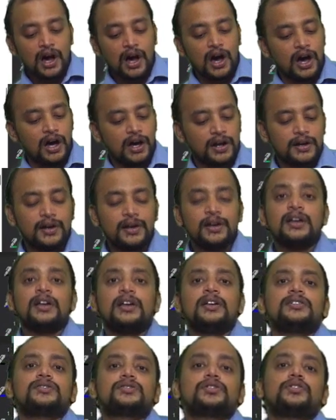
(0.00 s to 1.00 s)
or uh,
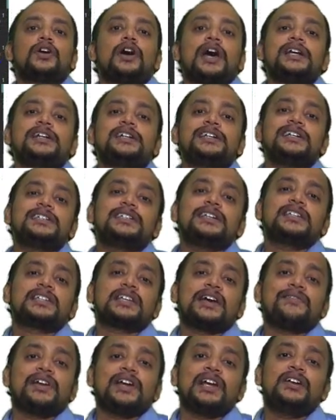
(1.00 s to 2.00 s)
so ITC is
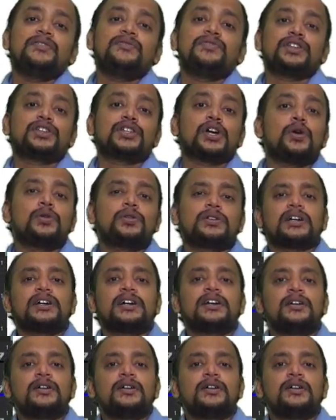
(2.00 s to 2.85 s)
availed without